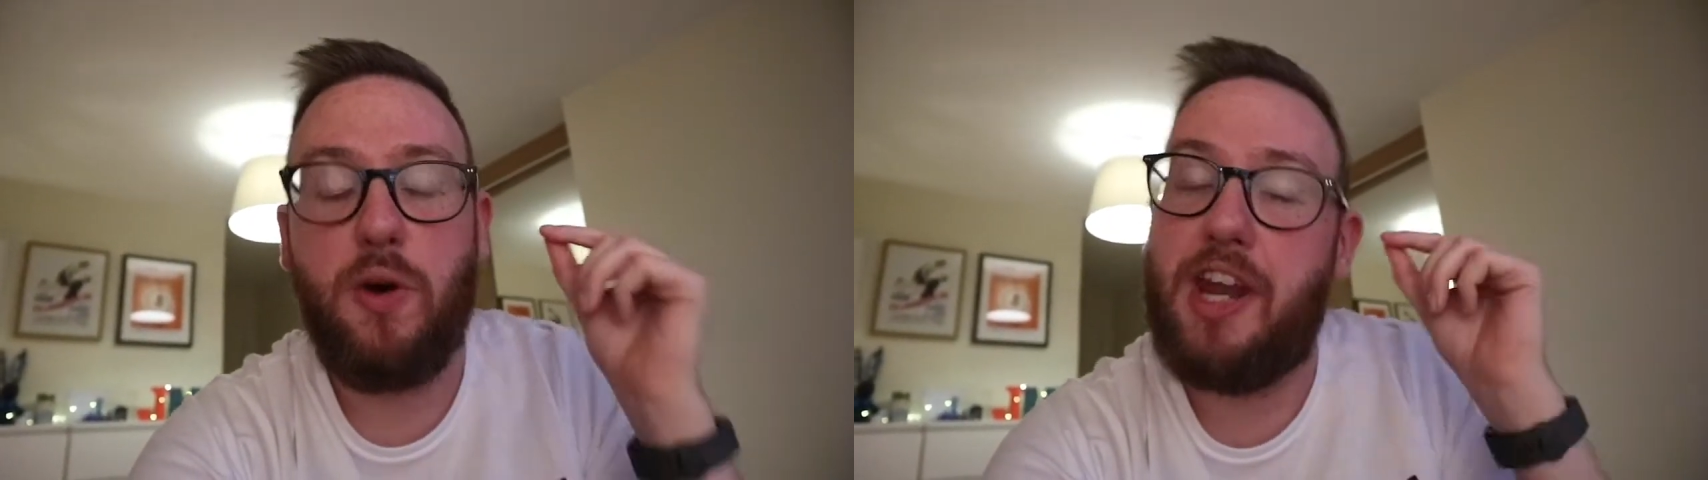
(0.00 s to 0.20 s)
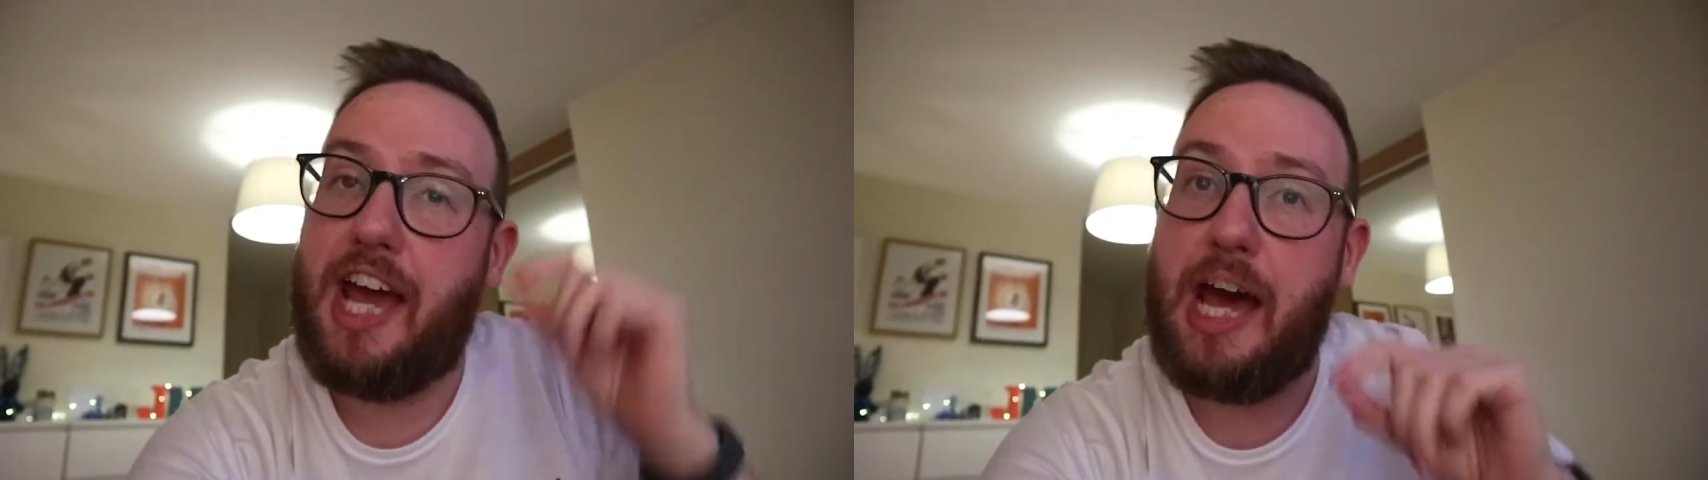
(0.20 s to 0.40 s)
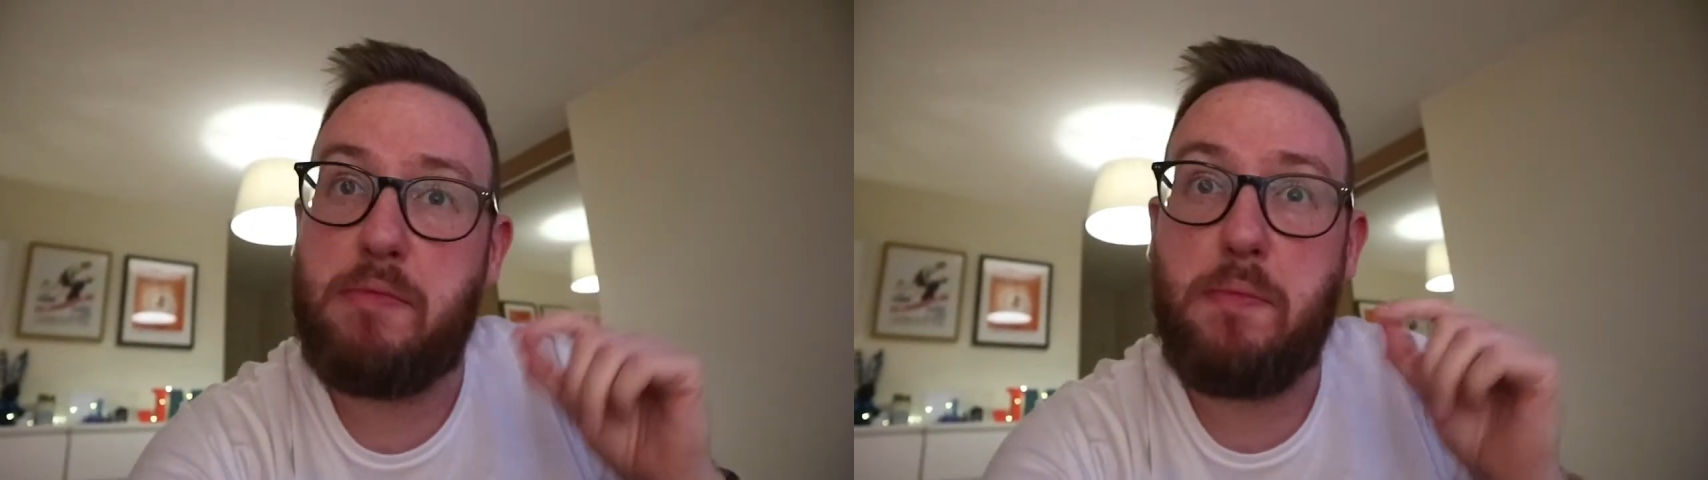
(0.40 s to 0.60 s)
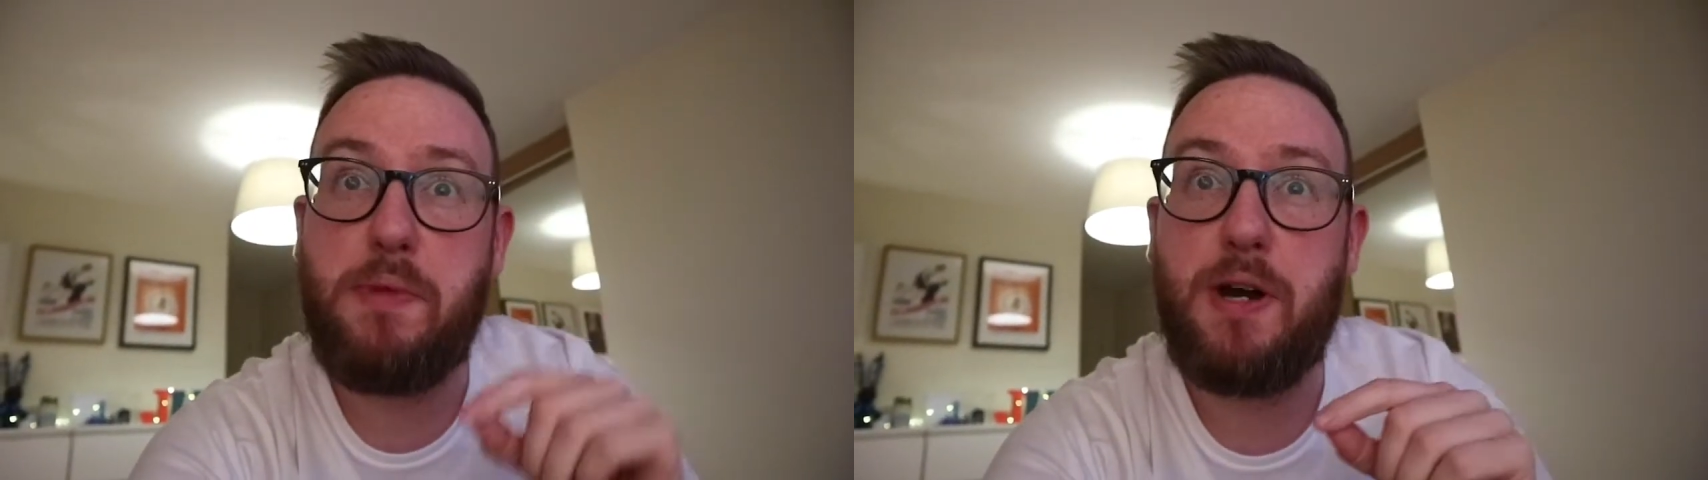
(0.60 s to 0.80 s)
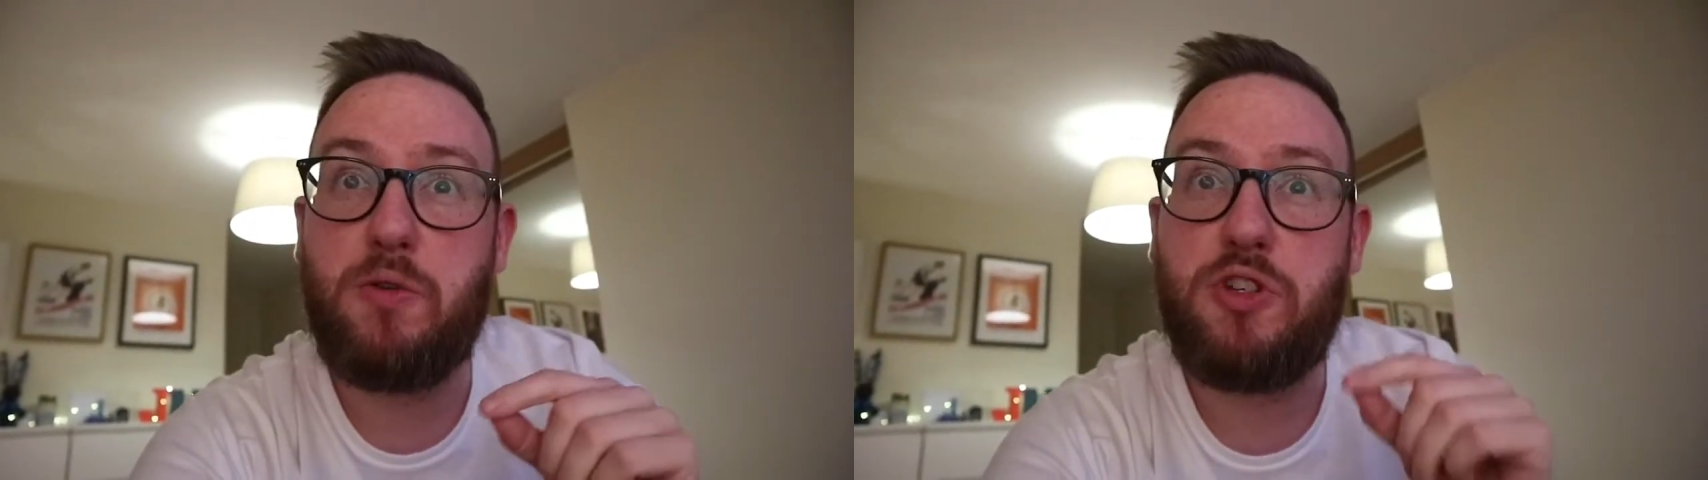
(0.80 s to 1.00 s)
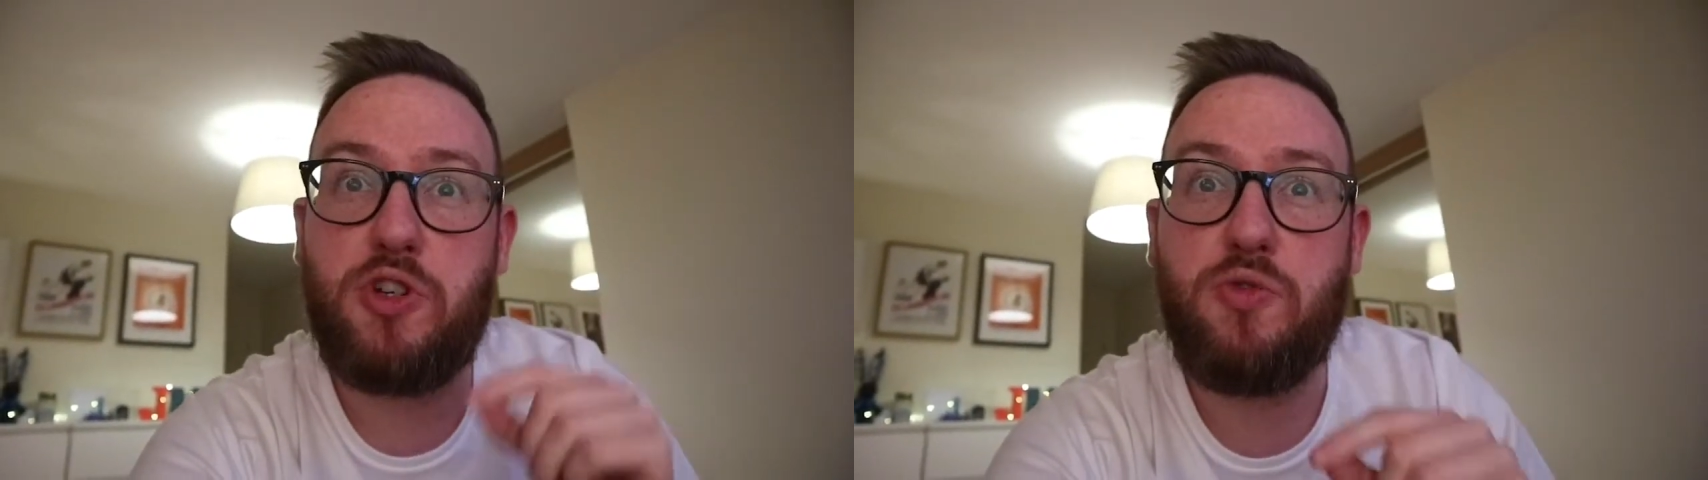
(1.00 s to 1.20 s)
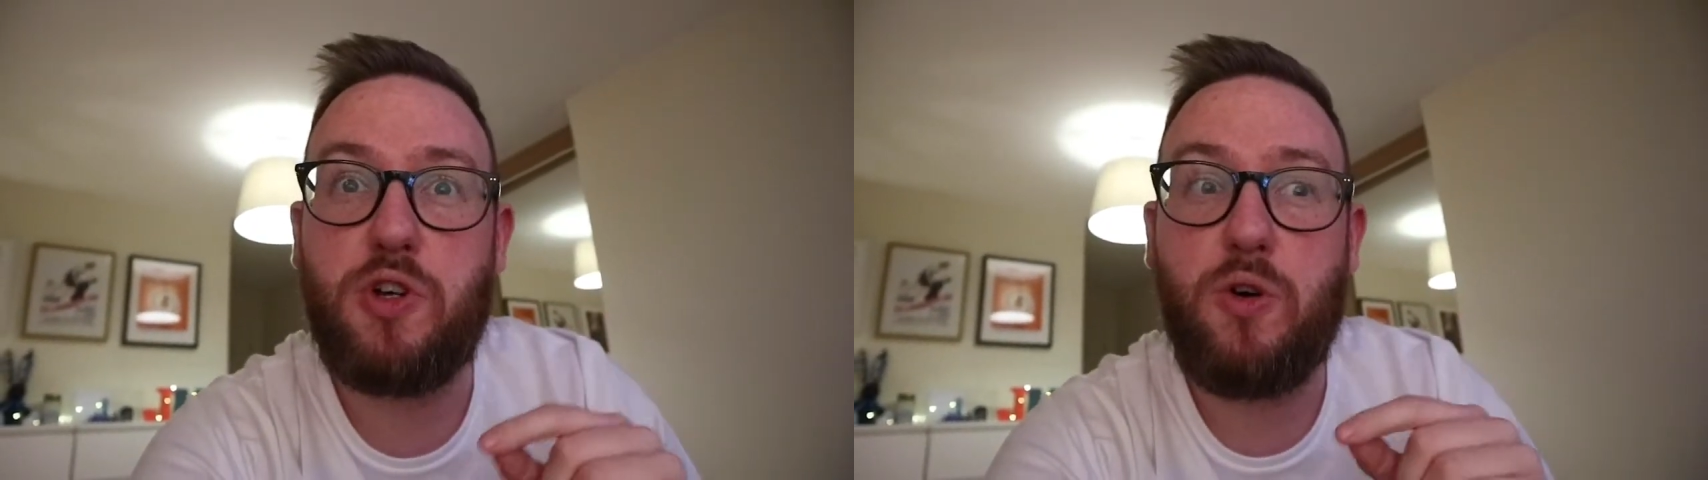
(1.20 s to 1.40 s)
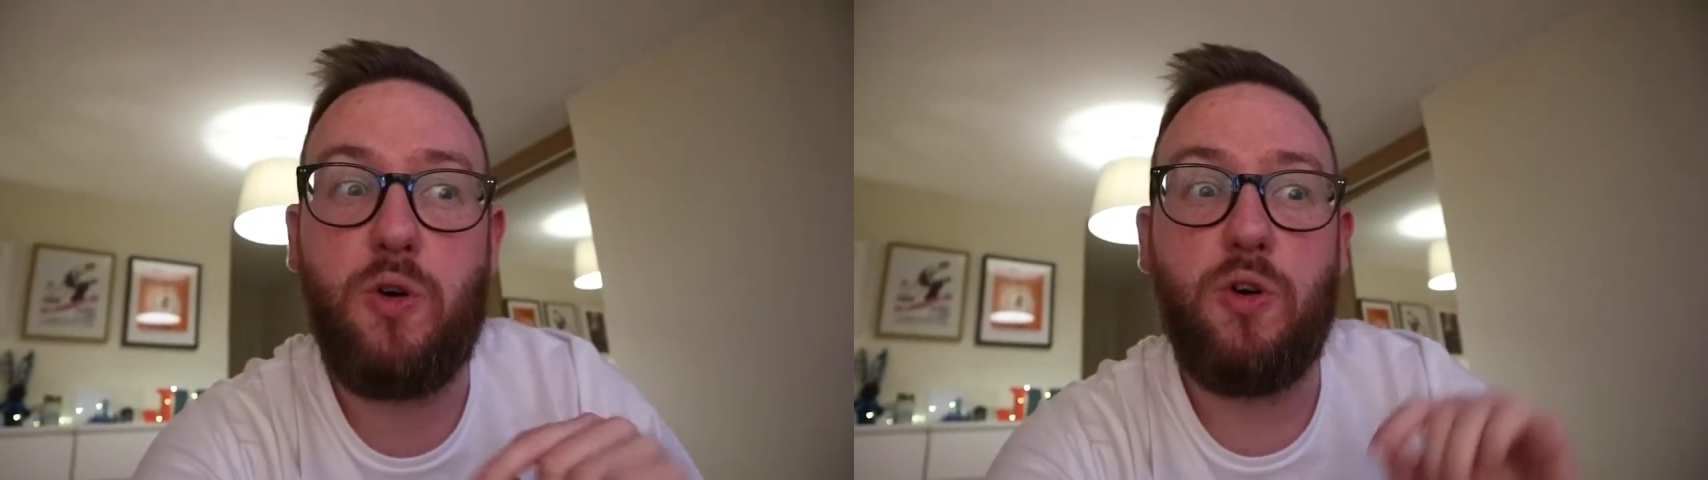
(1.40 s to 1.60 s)
and I am about to
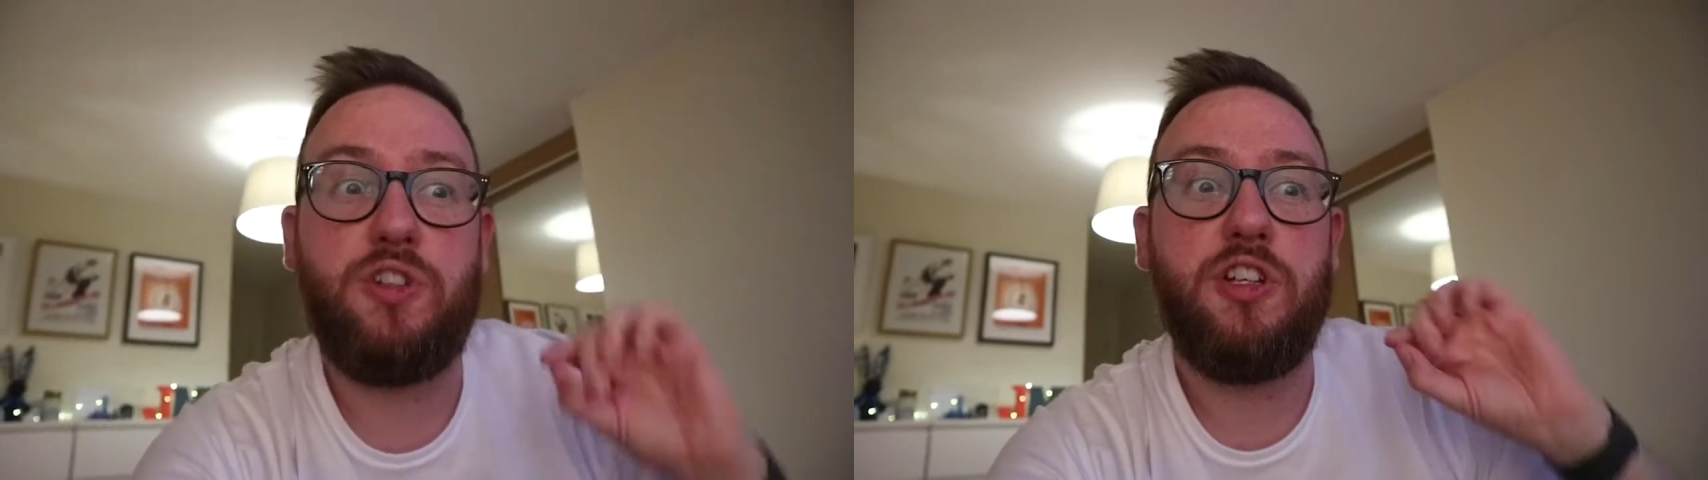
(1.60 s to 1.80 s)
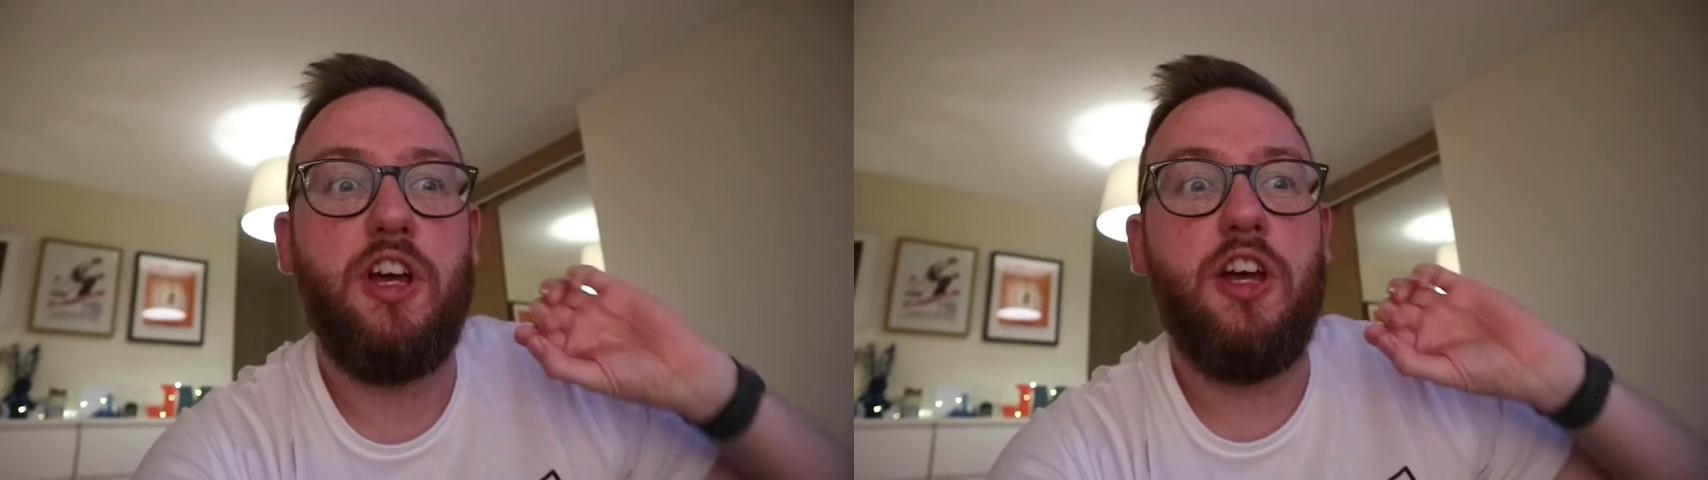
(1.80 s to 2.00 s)
record